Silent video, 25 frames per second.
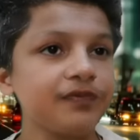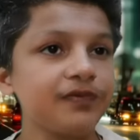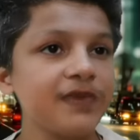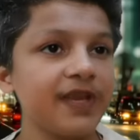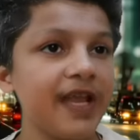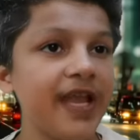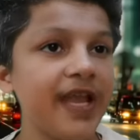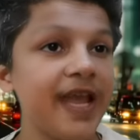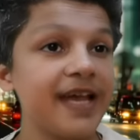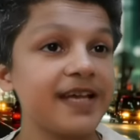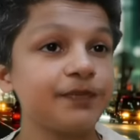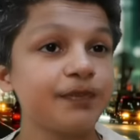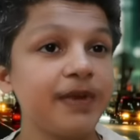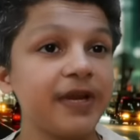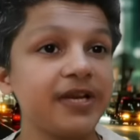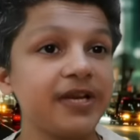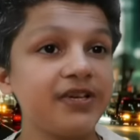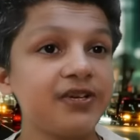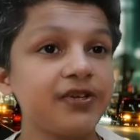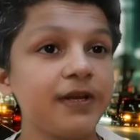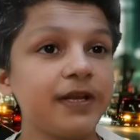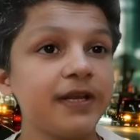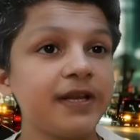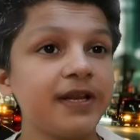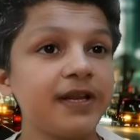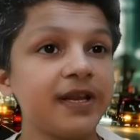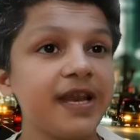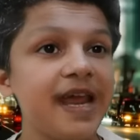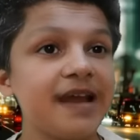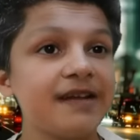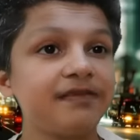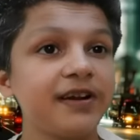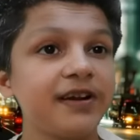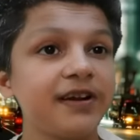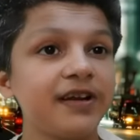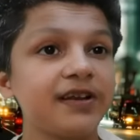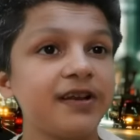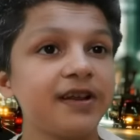Especially
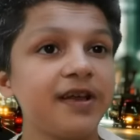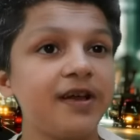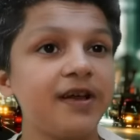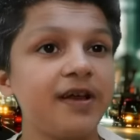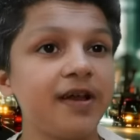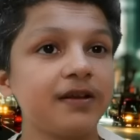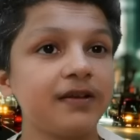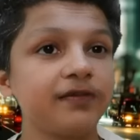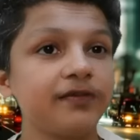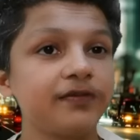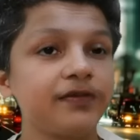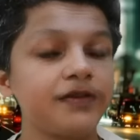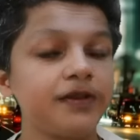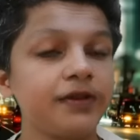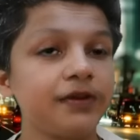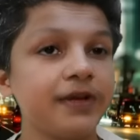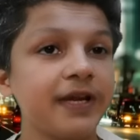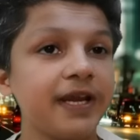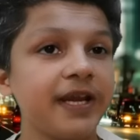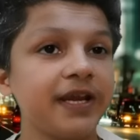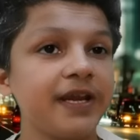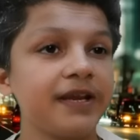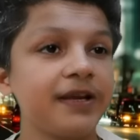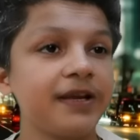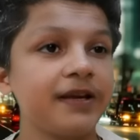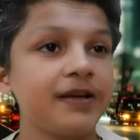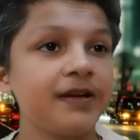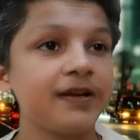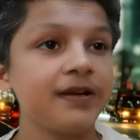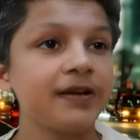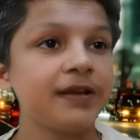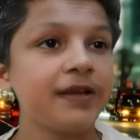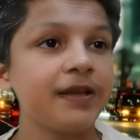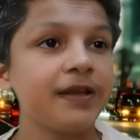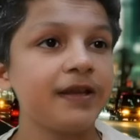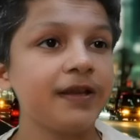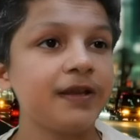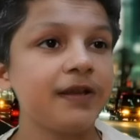clever long flowing hair,
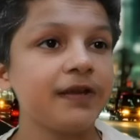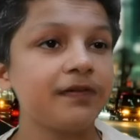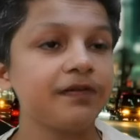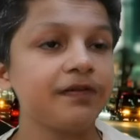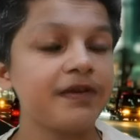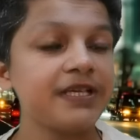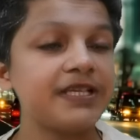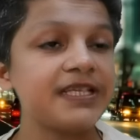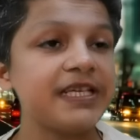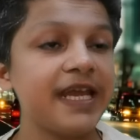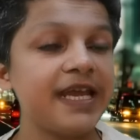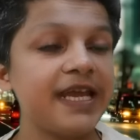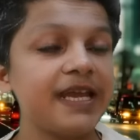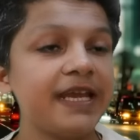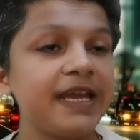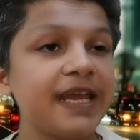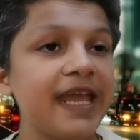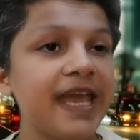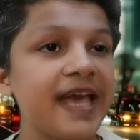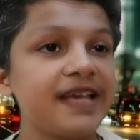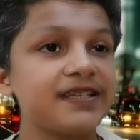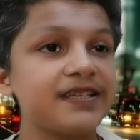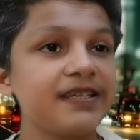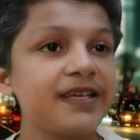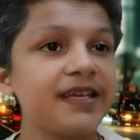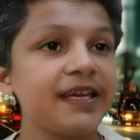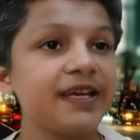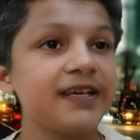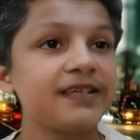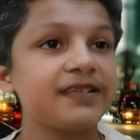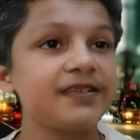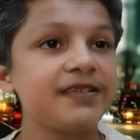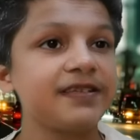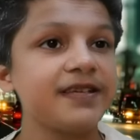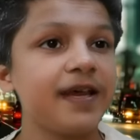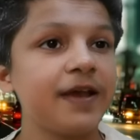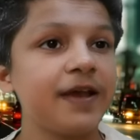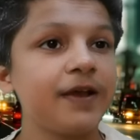which cascades
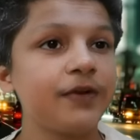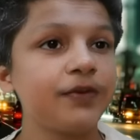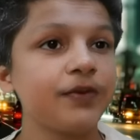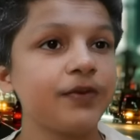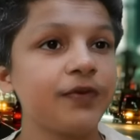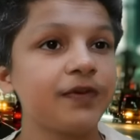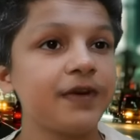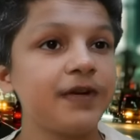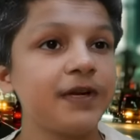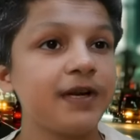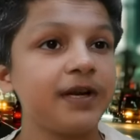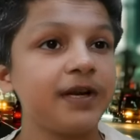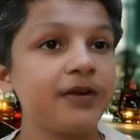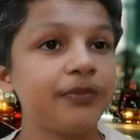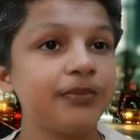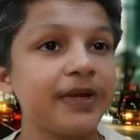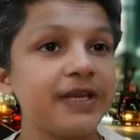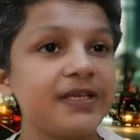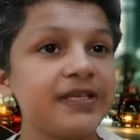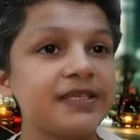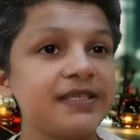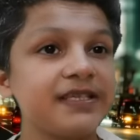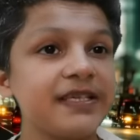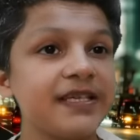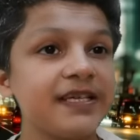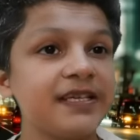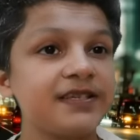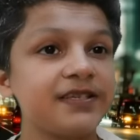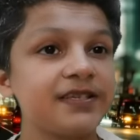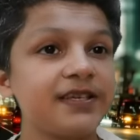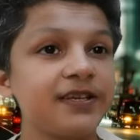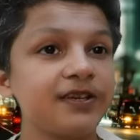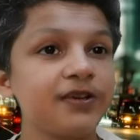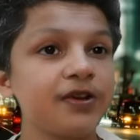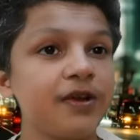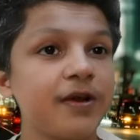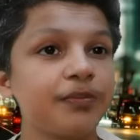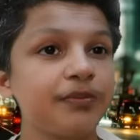down over her breast instead
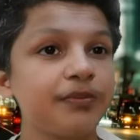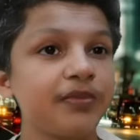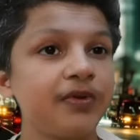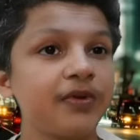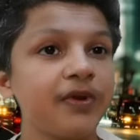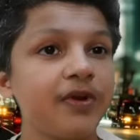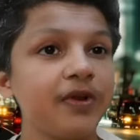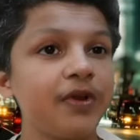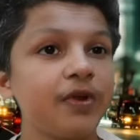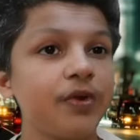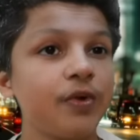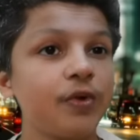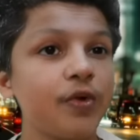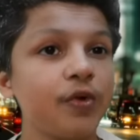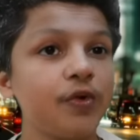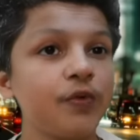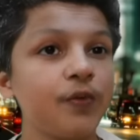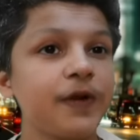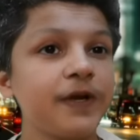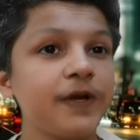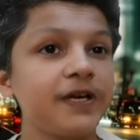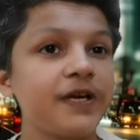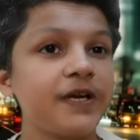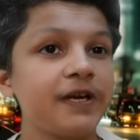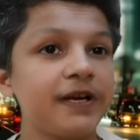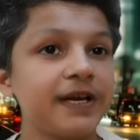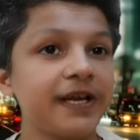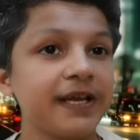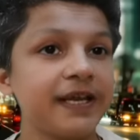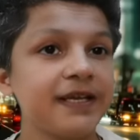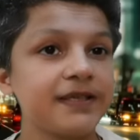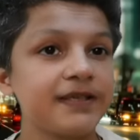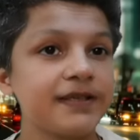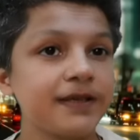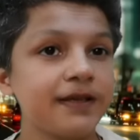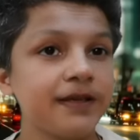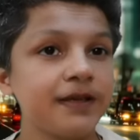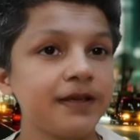of over her head,
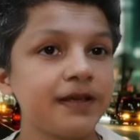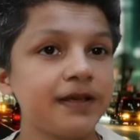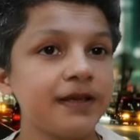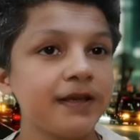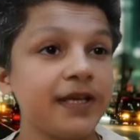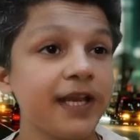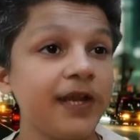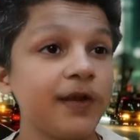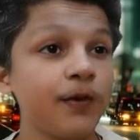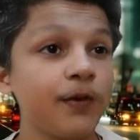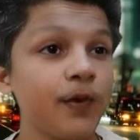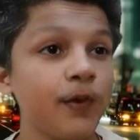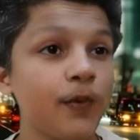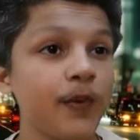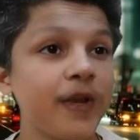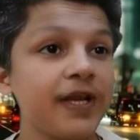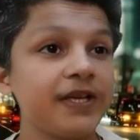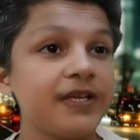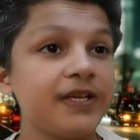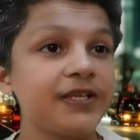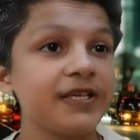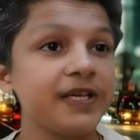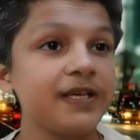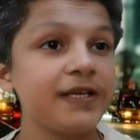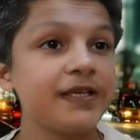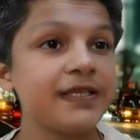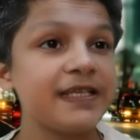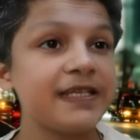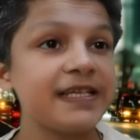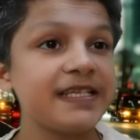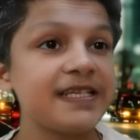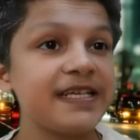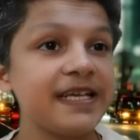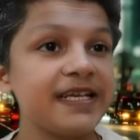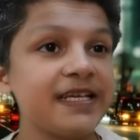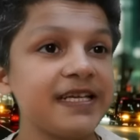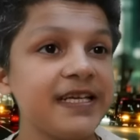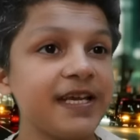even when she is
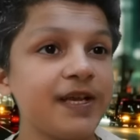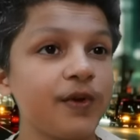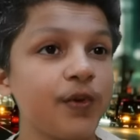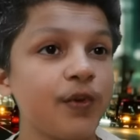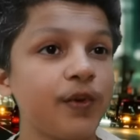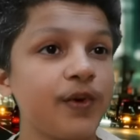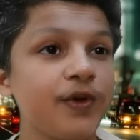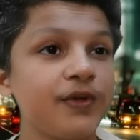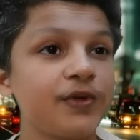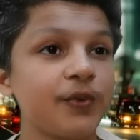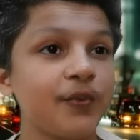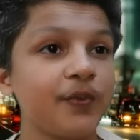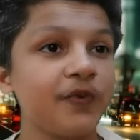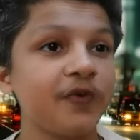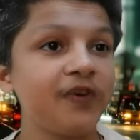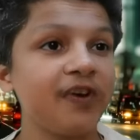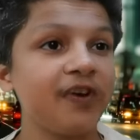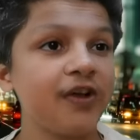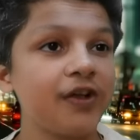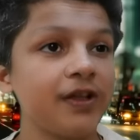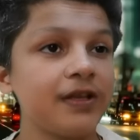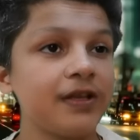descending a waterfall.